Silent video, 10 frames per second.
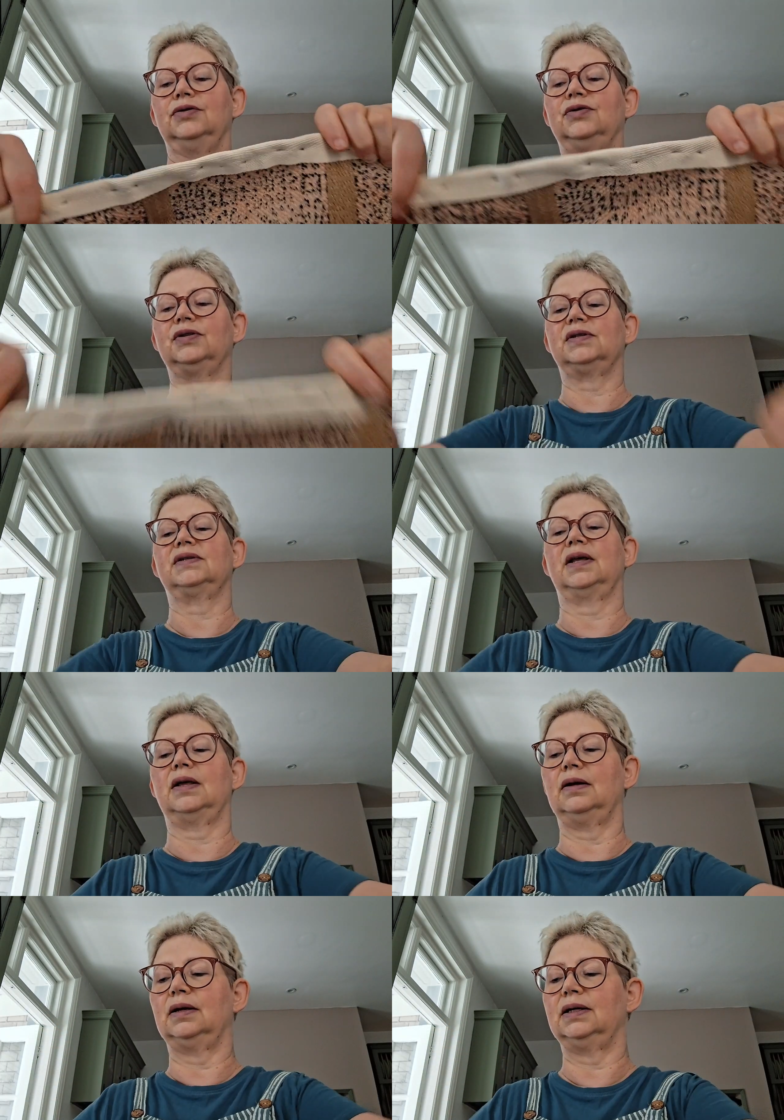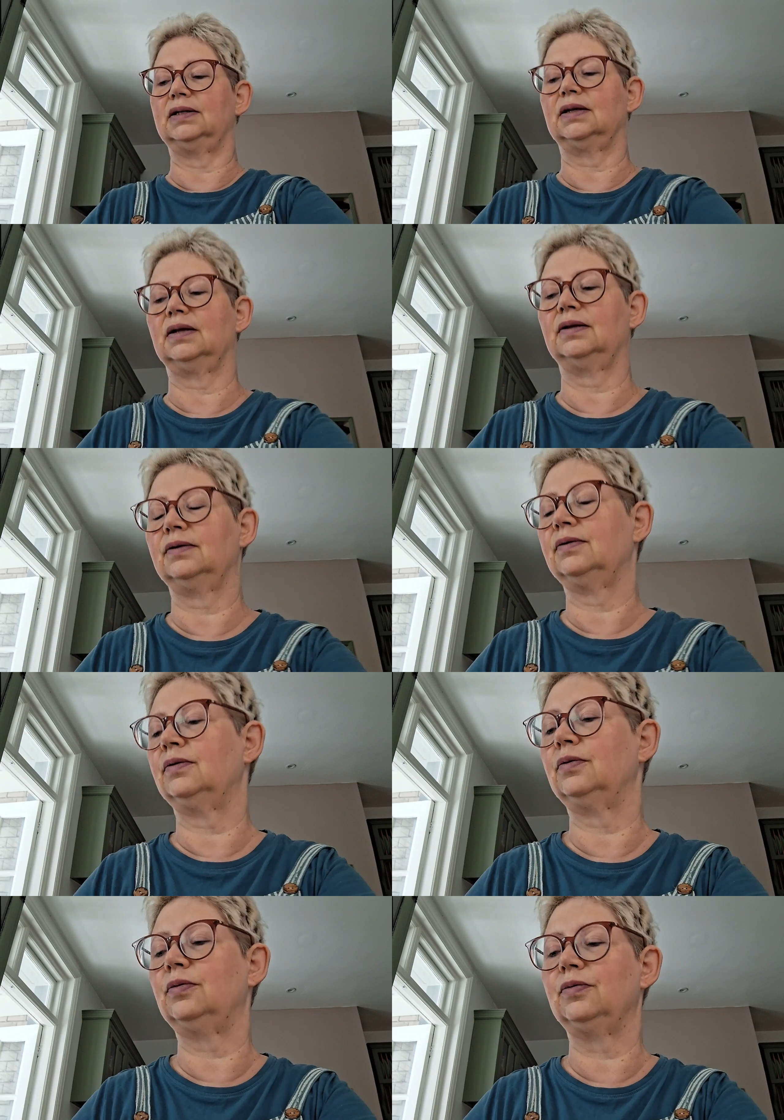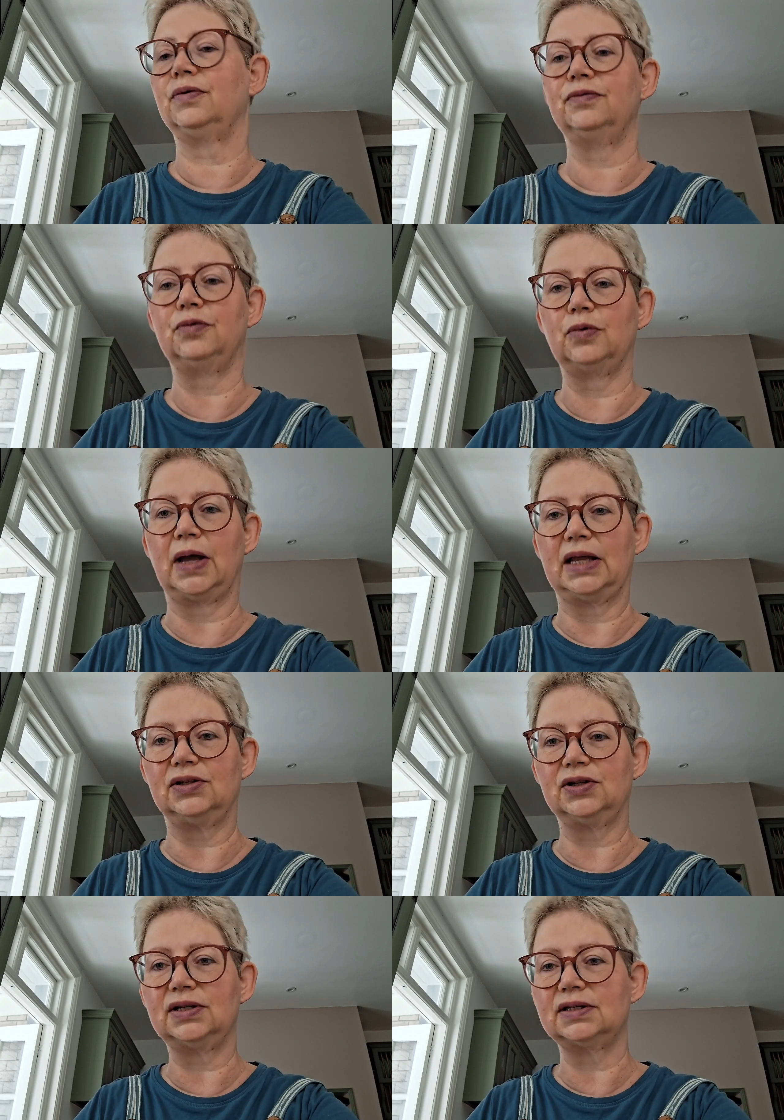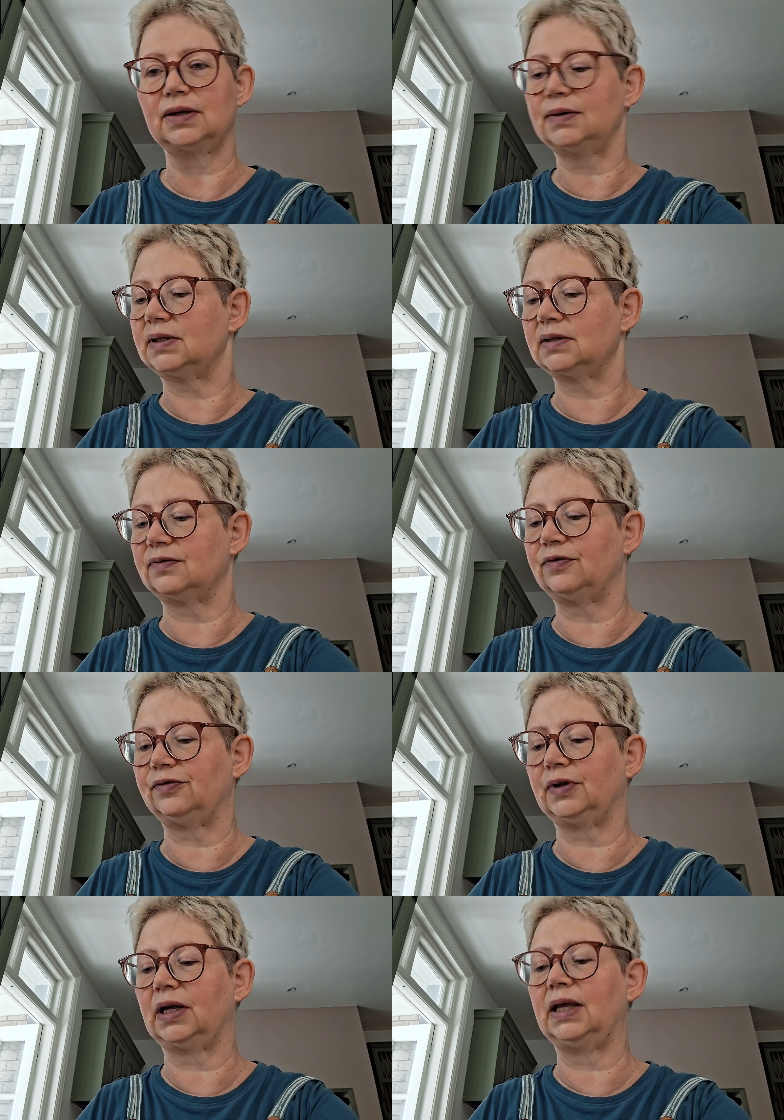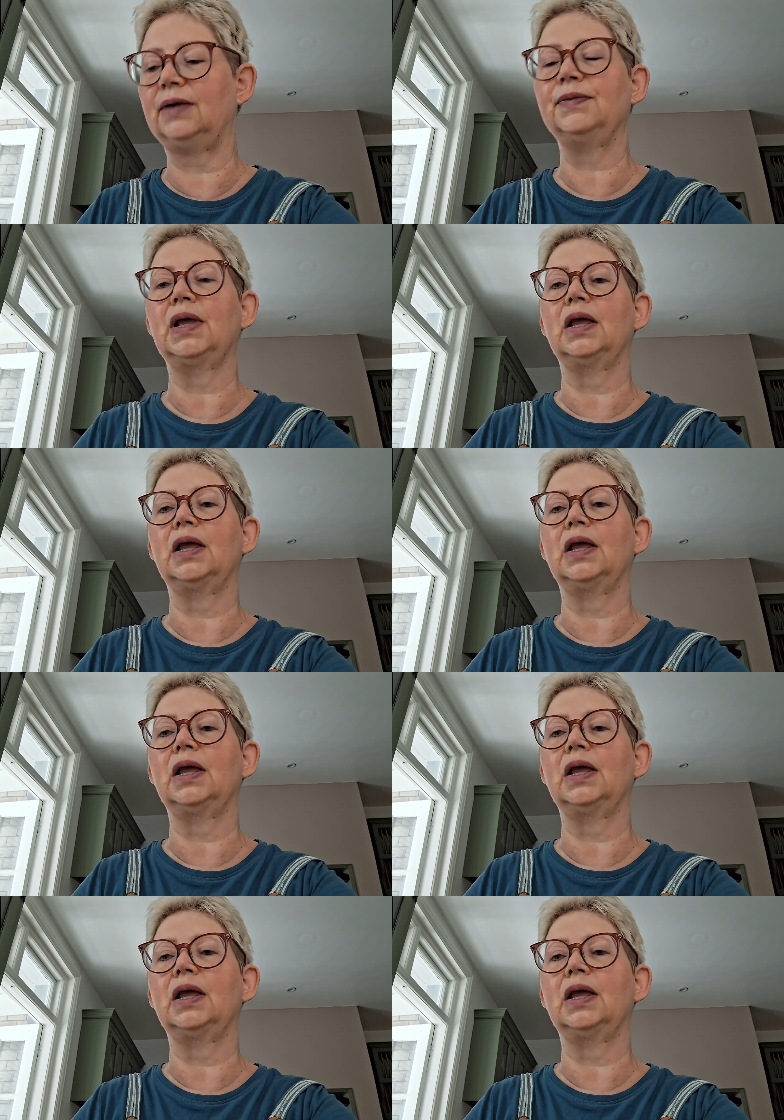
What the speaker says: just to hide all the raw edges so it doesn't fray.